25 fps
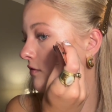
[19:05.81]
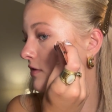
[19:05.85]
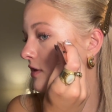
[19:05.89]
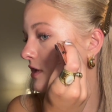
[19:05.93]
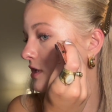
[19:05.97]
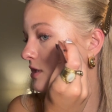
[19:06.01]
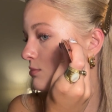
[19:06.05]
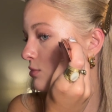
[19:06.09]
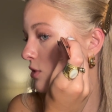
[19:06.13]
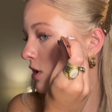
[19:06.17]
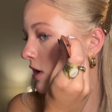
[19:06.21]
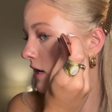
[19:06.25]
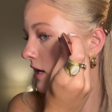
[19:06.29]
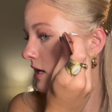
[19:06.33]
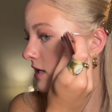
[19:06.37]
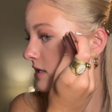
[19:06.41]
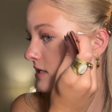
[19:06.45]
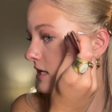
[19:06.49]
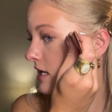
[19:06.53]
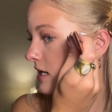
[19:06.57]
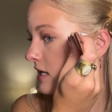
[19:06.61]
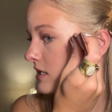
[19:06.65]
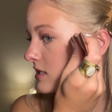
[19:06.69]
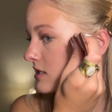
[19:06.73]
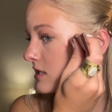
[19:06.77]
this product,
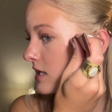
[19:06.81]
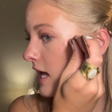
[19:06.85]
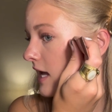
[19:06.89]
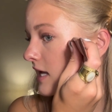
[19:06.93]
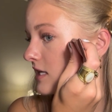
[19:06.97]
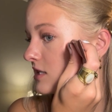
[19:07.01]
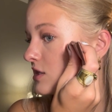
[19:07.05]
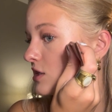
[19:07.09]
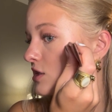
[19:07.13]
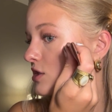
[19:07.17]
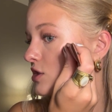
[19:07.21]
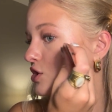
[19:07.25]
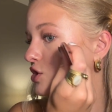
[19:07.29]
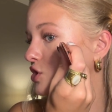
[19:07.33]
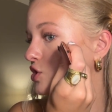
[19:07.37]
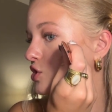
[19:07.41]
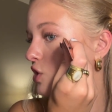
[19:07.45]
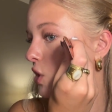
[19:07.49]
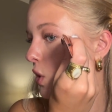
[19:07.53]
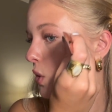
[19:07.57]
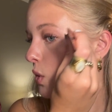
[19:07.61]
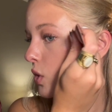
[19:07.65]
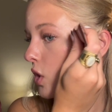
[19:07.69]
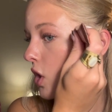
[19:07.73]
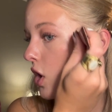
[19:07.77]
and it's lasted
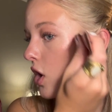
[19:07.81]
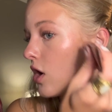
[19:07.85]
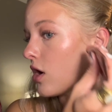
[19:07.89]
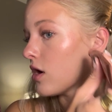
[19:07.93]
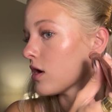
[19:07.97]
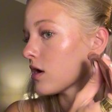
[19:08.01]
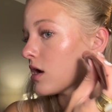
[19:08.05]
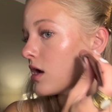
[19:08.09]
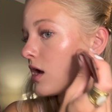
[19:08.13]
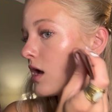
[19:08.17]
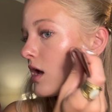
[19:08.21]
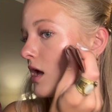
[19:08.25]
so long